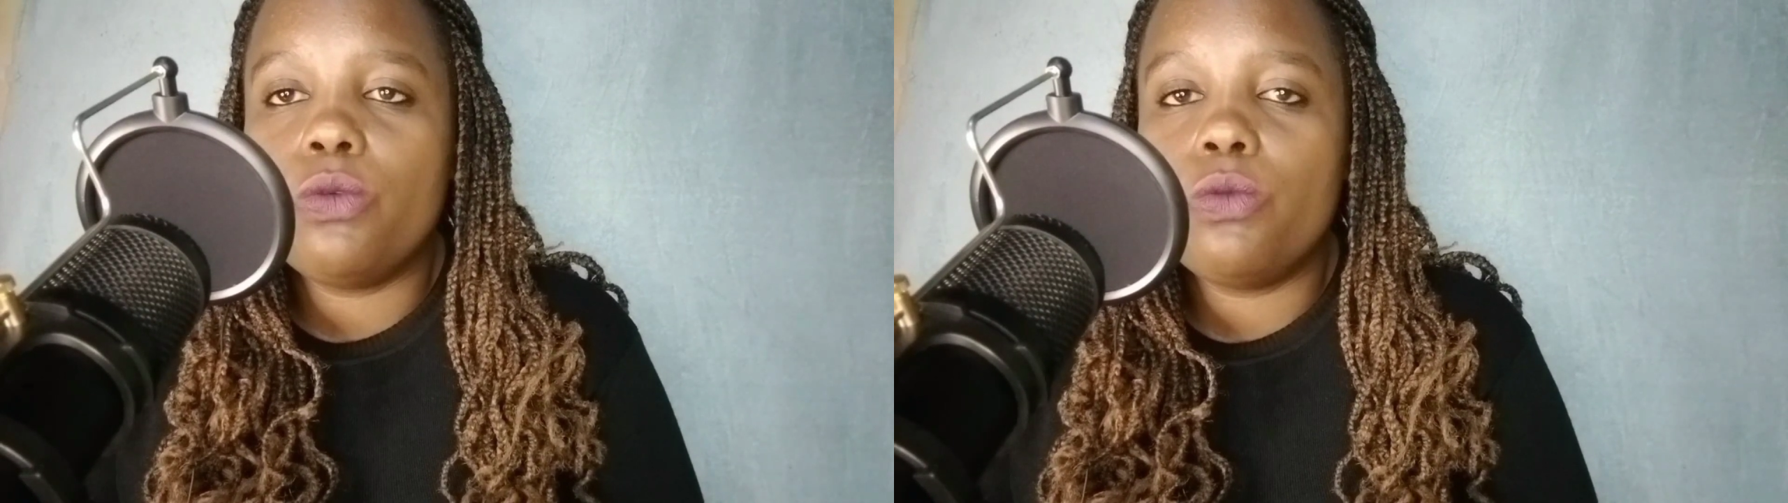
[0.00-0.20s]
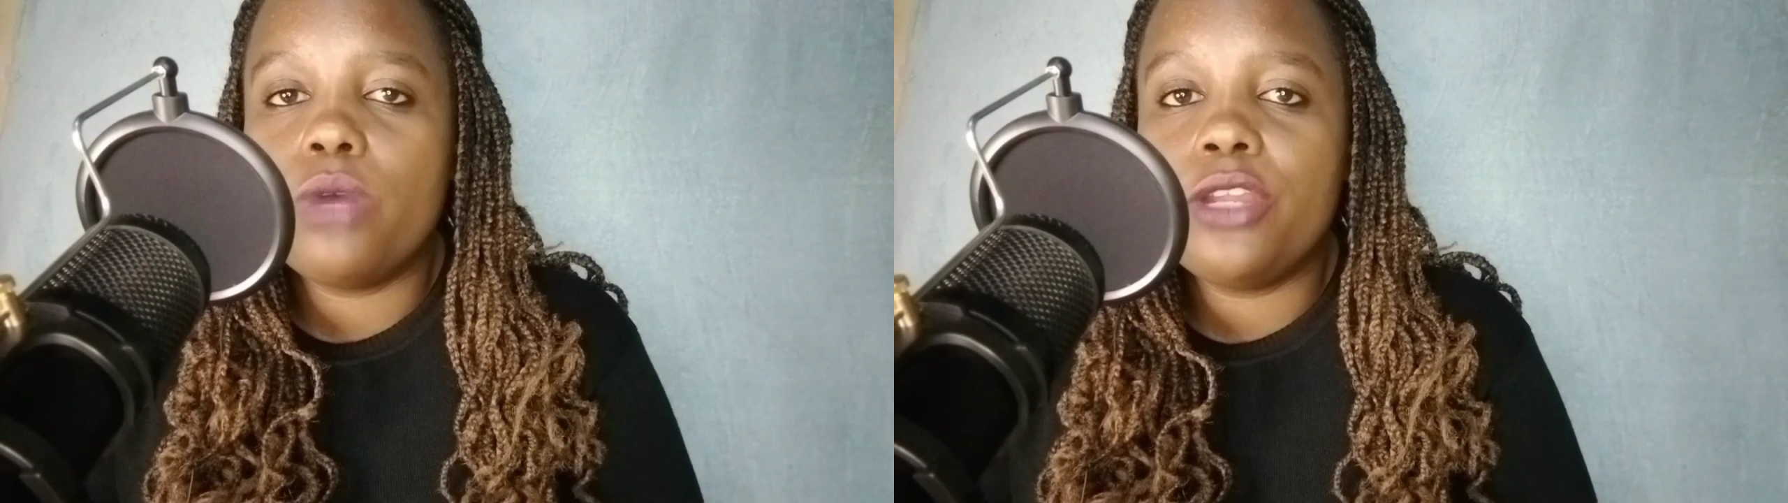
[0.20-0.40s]

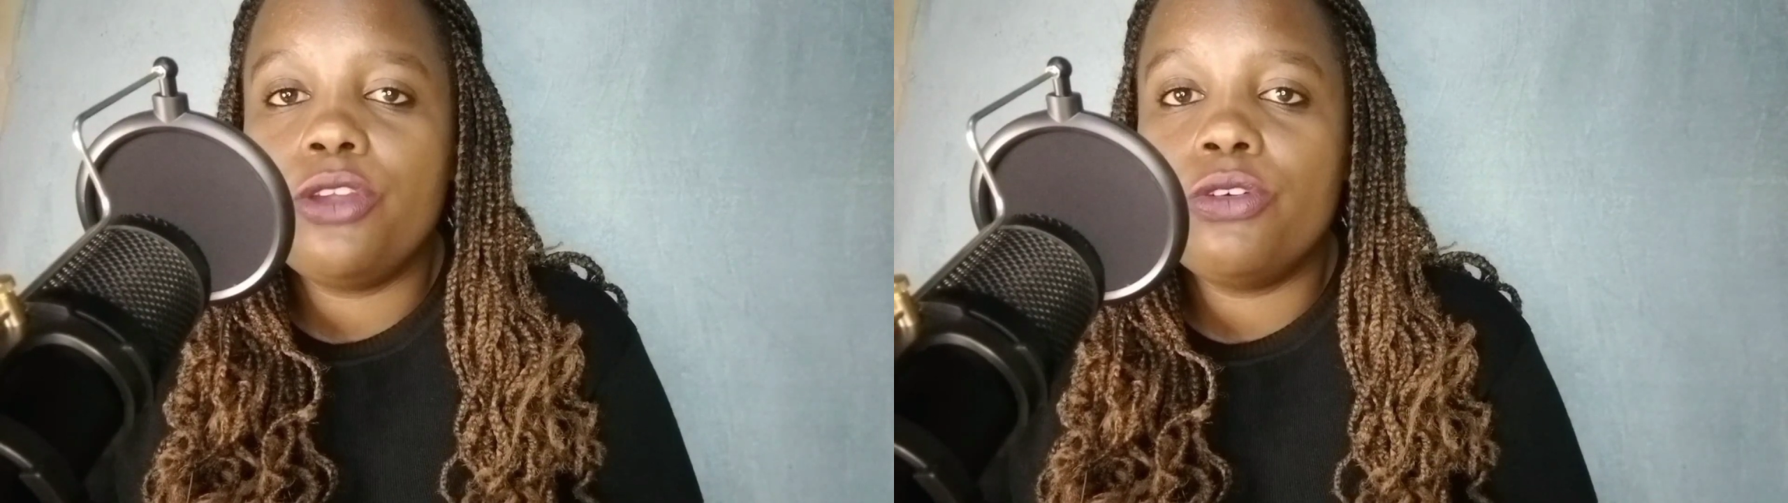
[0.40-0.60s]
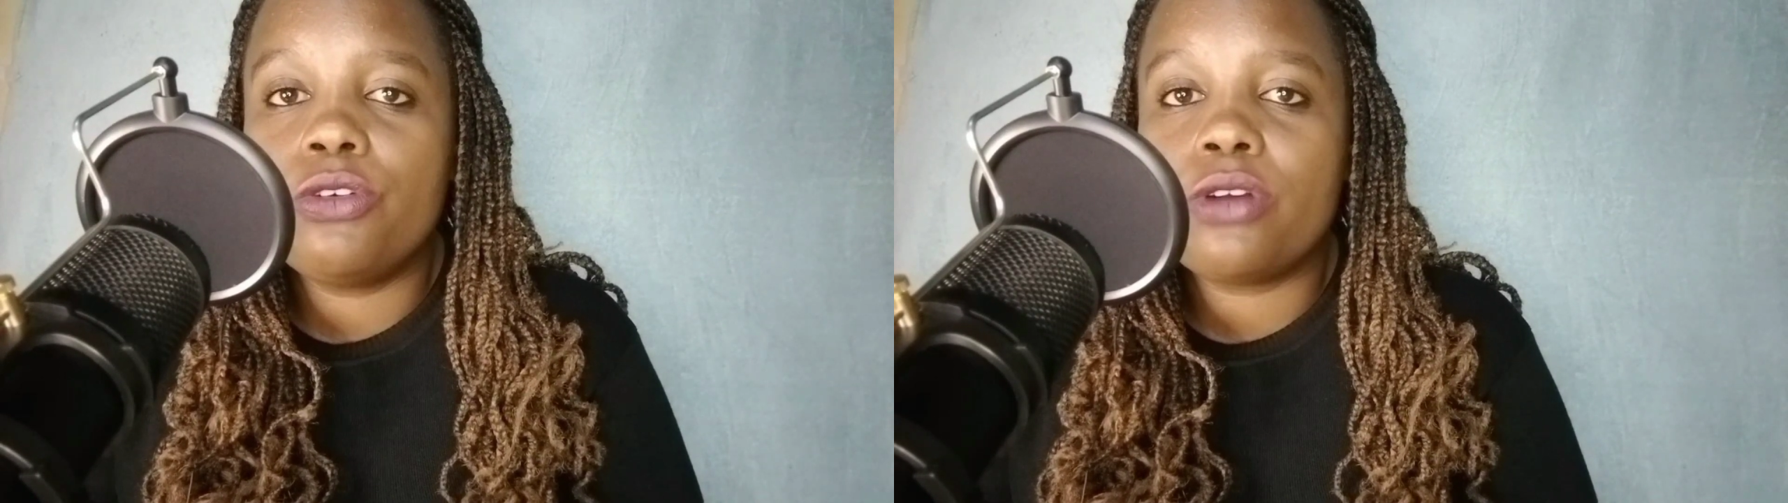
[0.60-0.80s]
when
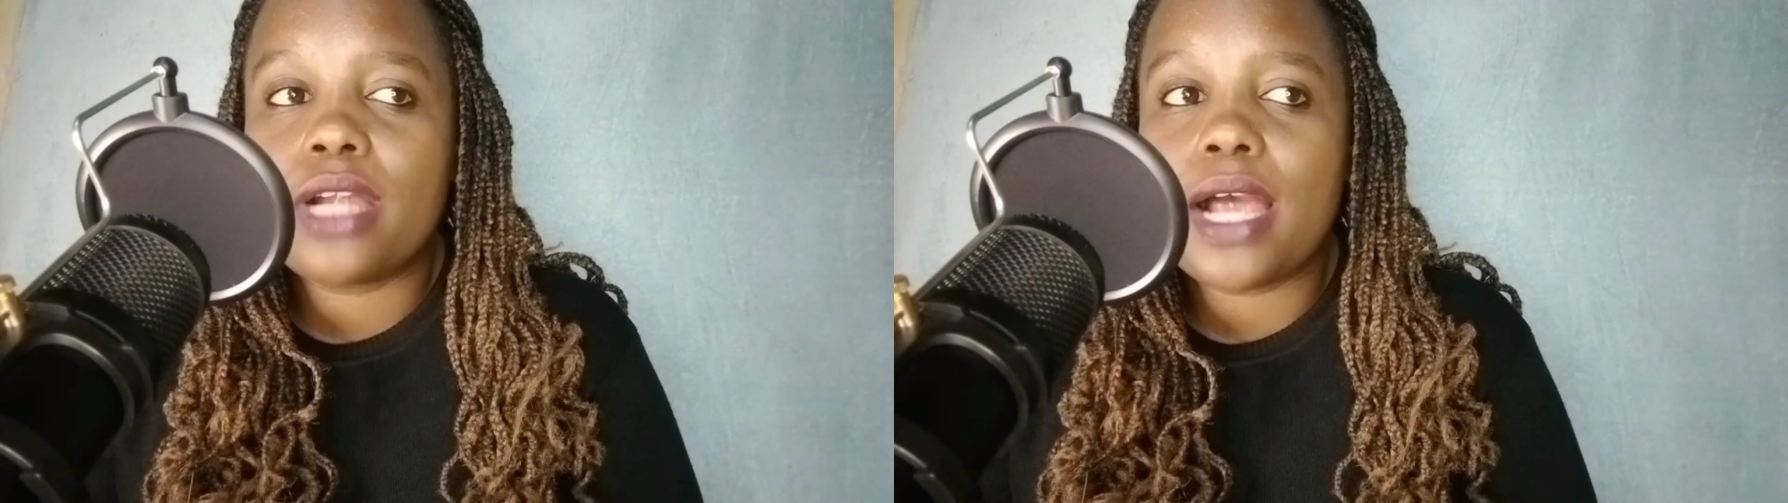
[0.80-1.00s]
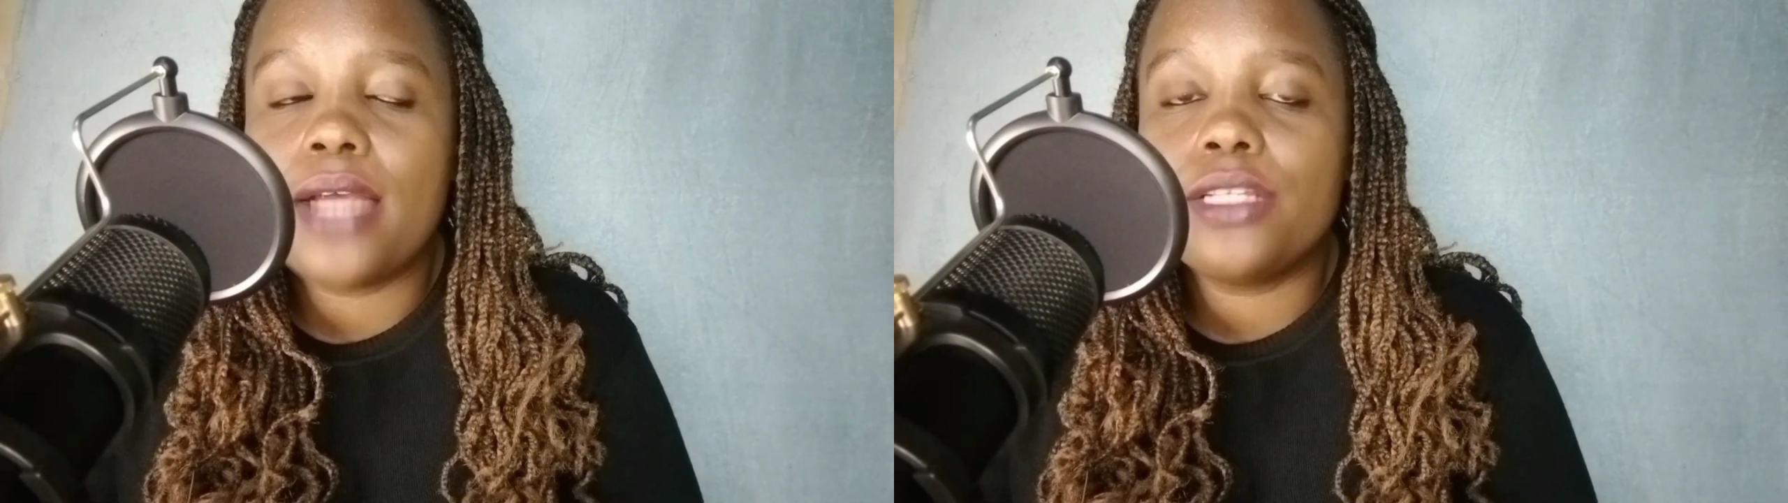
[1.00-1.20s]
you're
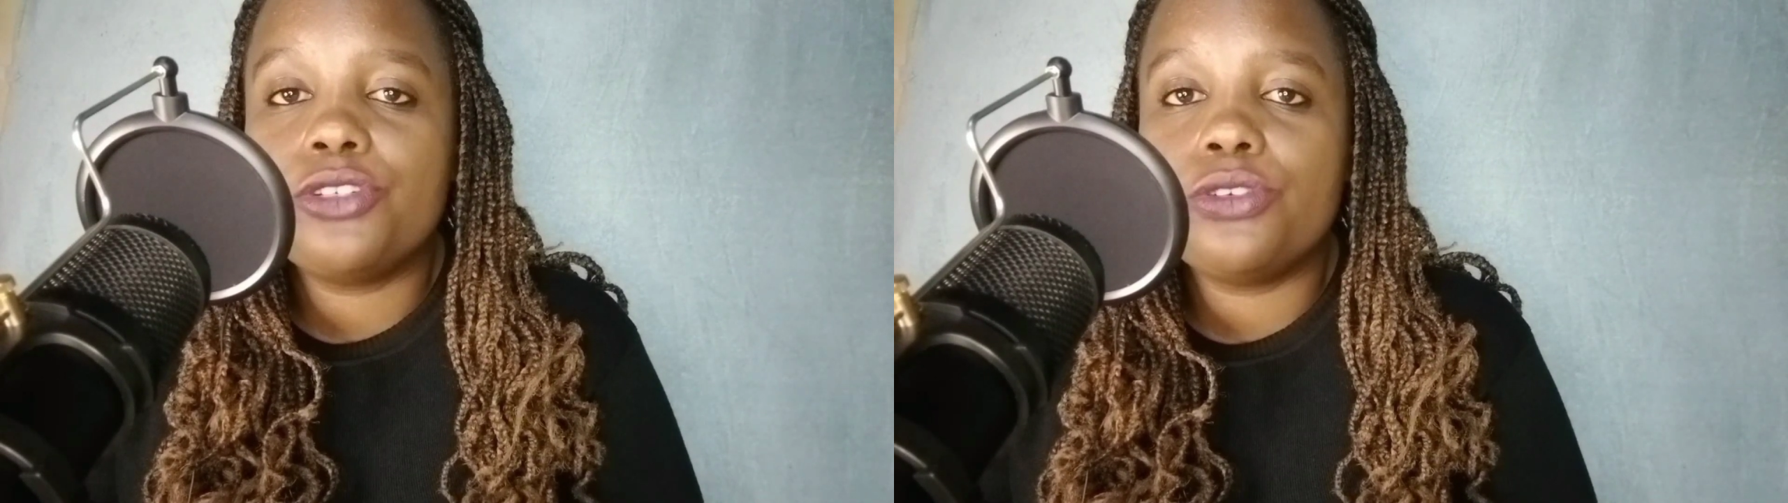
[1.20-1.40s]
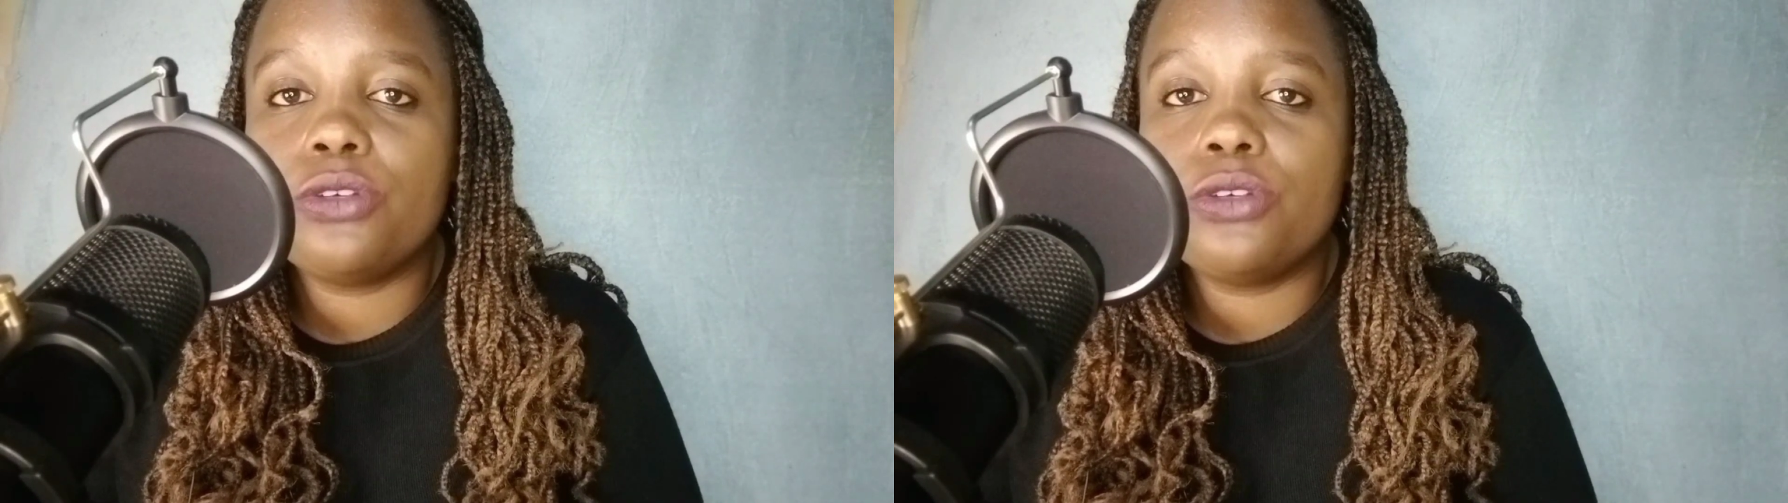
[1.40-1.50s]
at